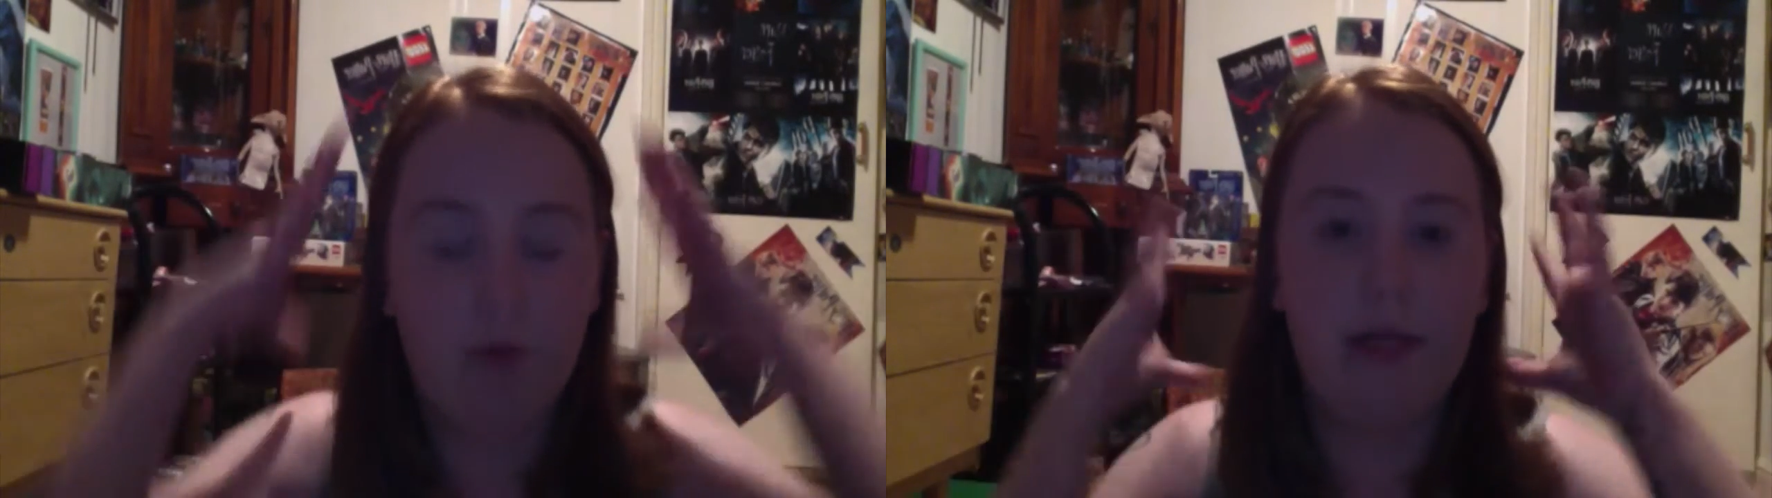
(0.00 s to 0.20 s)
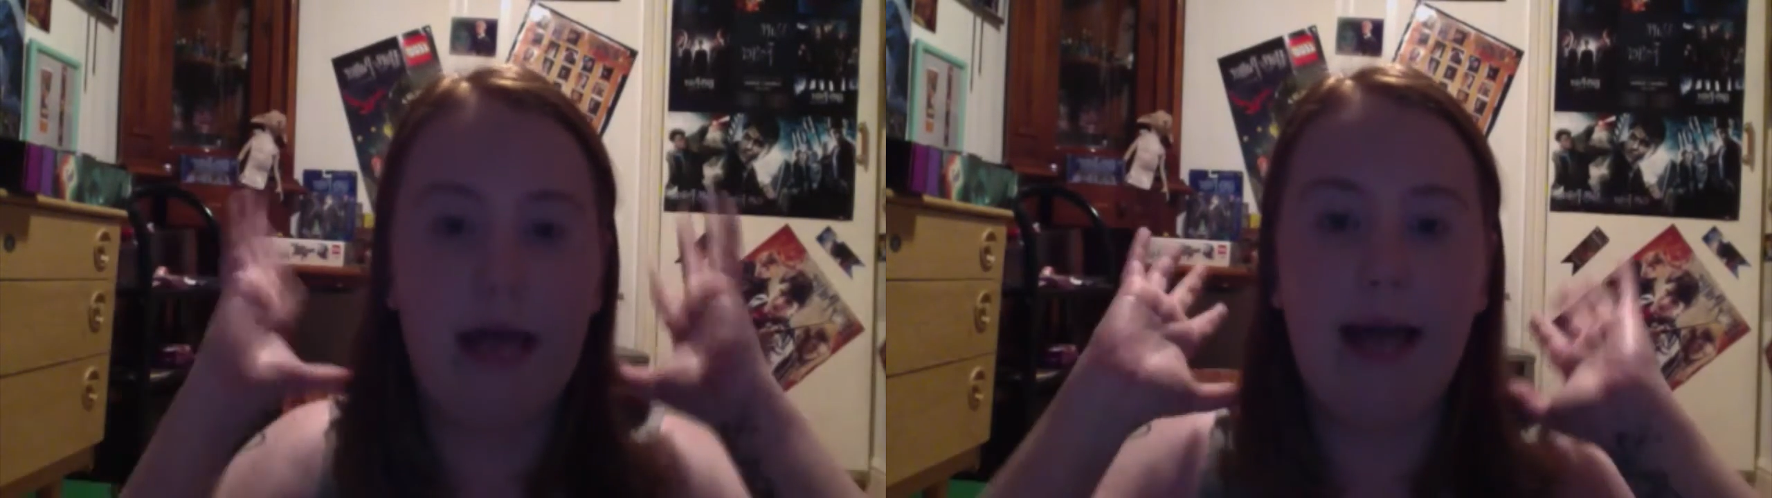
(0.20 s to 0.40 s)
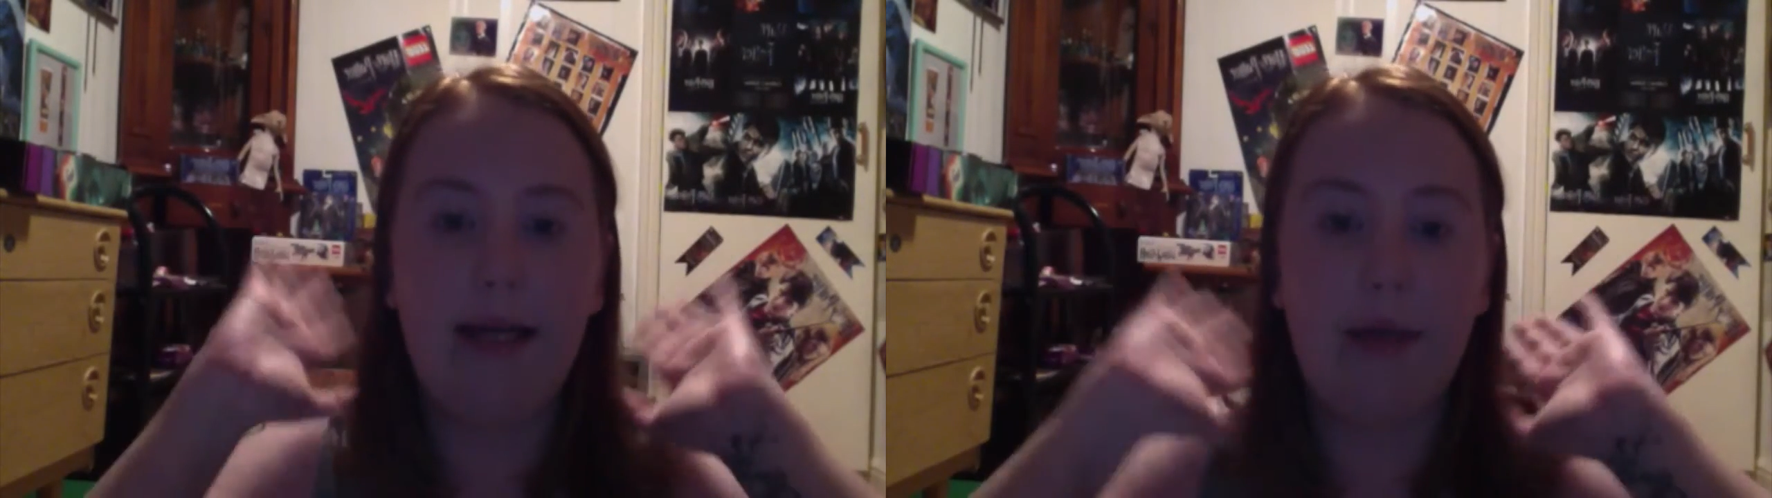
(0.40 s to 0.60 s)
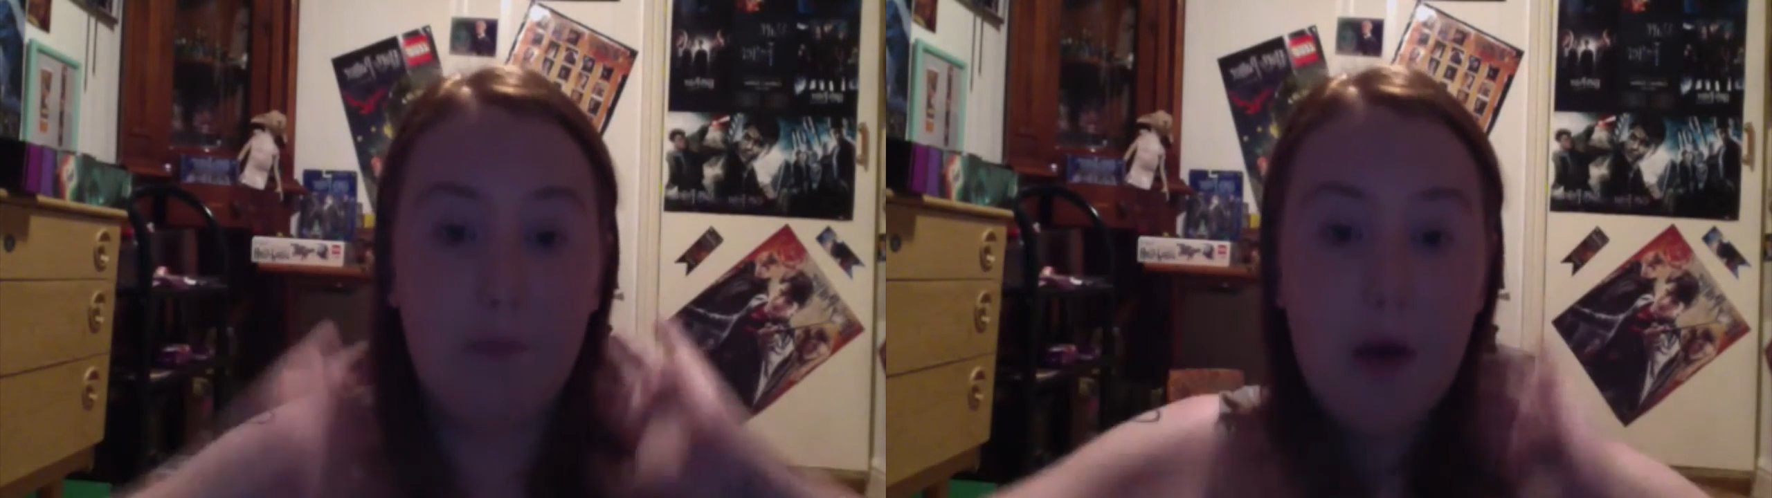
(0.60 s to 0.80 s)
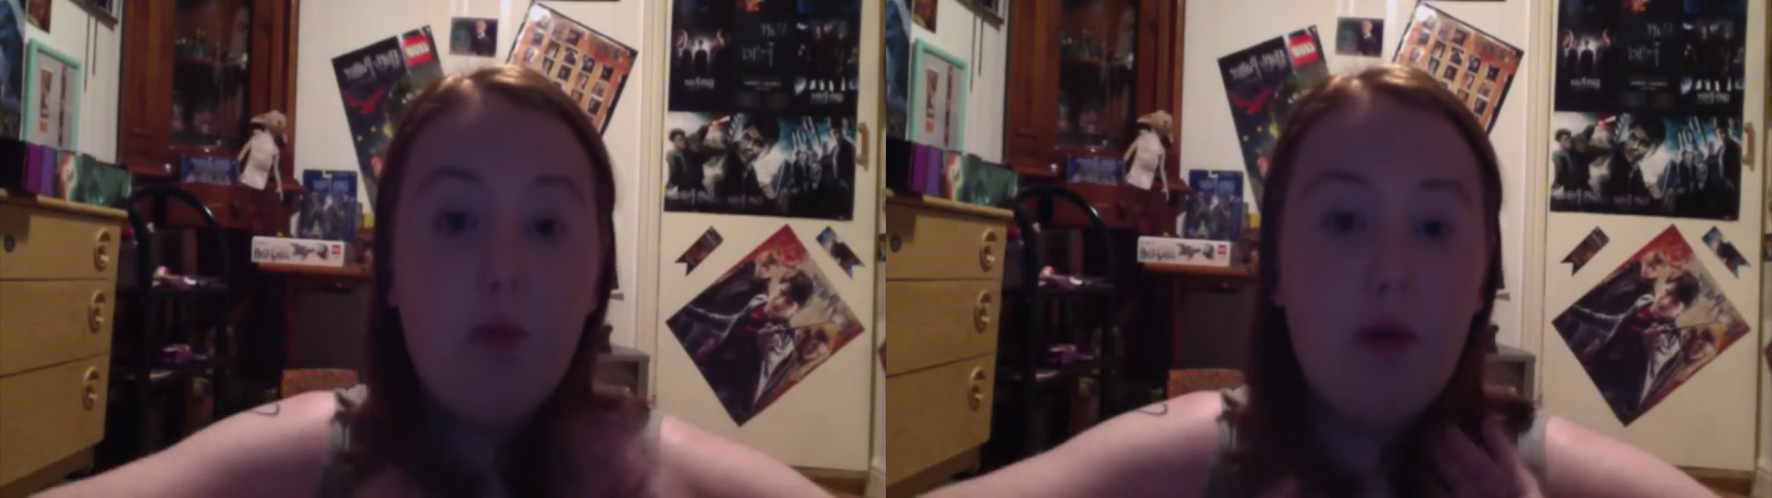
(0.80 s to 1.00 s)
black
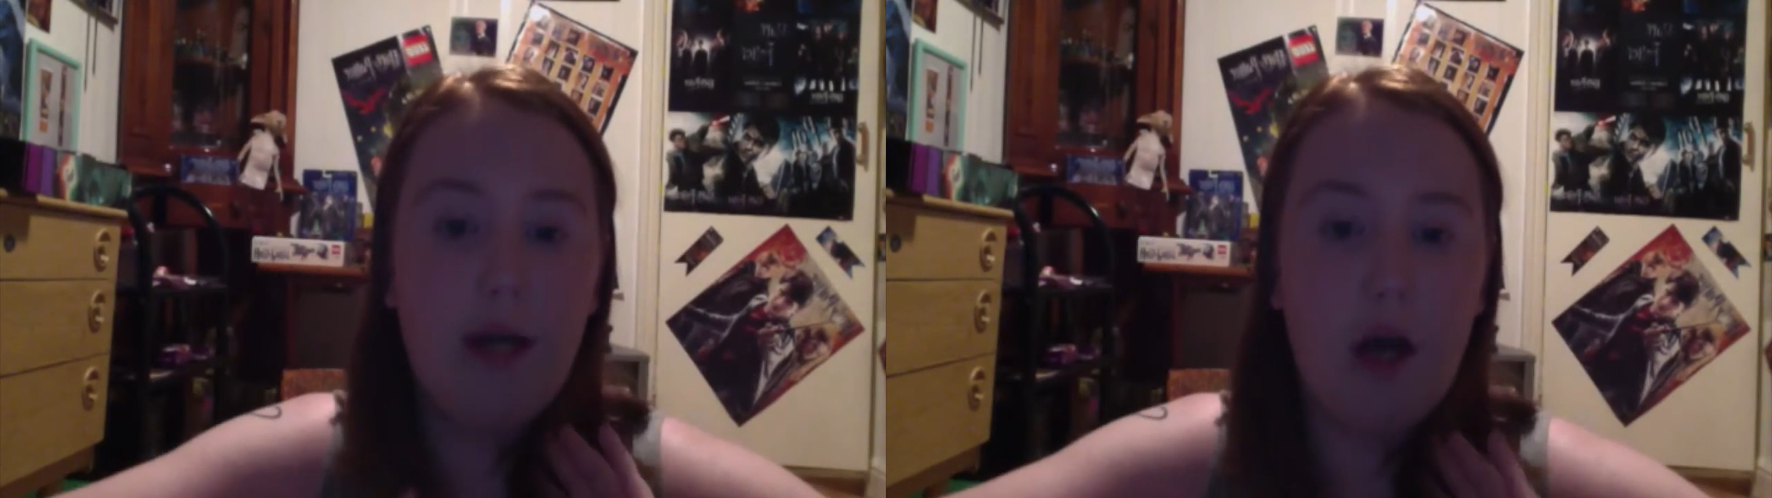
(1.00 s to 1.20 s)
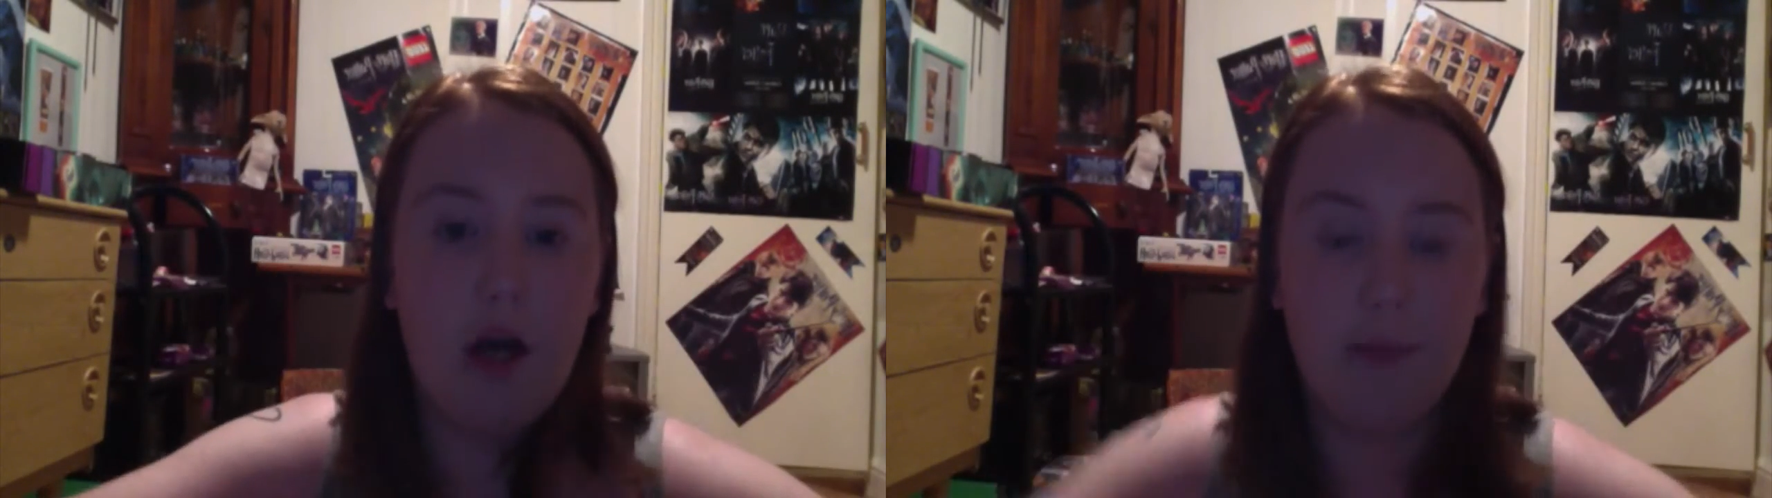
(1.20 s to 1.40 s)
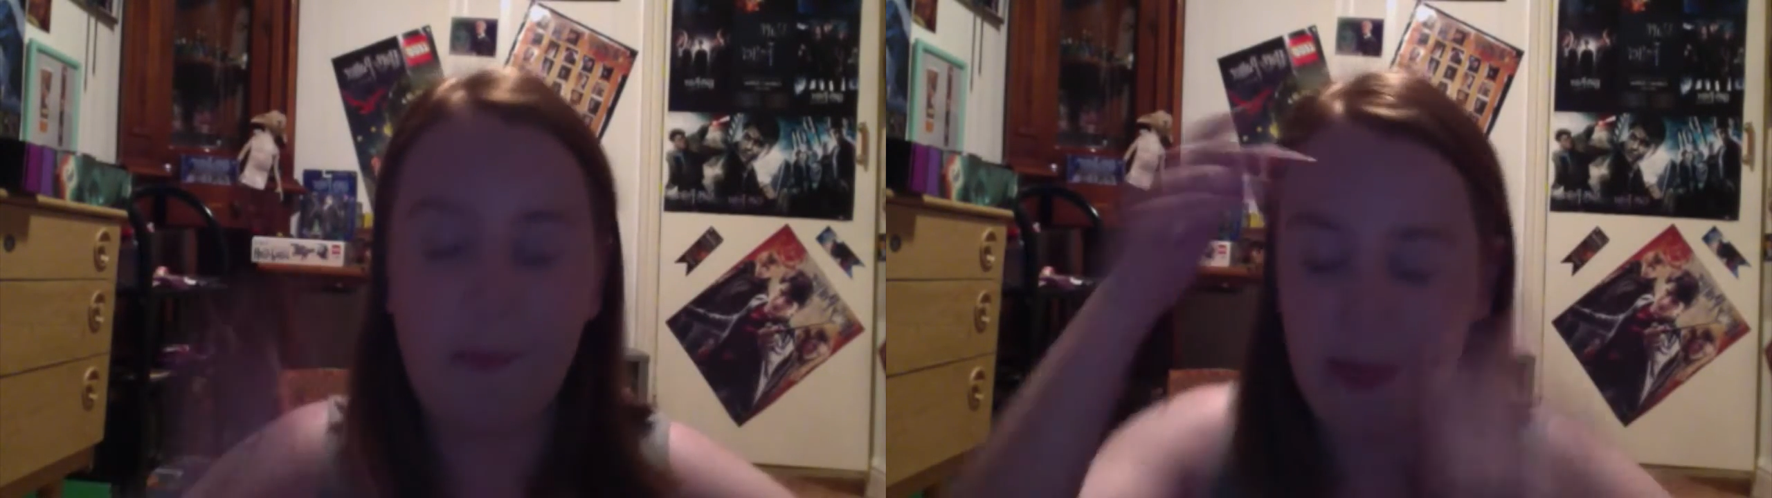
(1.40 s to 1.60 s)
bob wig on.